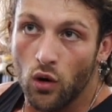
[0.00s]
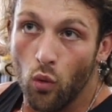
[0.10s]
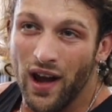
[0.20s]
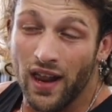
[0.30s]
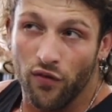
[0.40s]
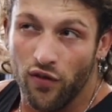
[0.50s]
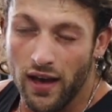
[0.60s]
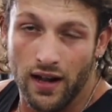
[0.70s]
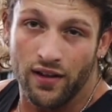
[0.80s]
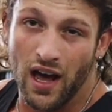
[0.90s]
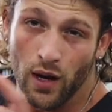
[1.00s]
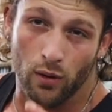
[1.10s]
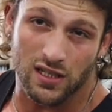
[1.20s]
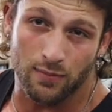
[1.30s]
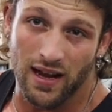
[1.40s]
when I failed, and
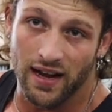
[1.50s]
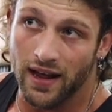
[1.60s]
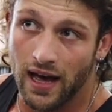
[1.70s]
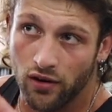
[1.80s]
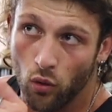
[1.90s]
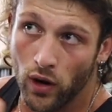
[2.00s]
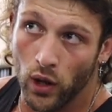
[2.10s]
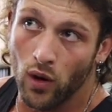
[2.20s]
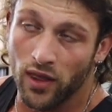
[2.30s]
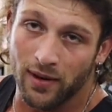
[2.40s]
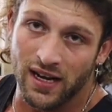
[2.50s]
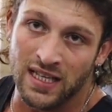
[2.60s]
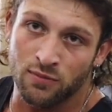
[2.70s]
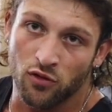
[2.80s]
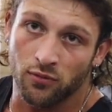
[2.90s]
I'll explain that when I go on to my
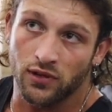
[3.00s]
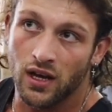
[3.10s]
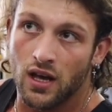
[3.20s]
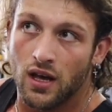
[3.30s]
next movement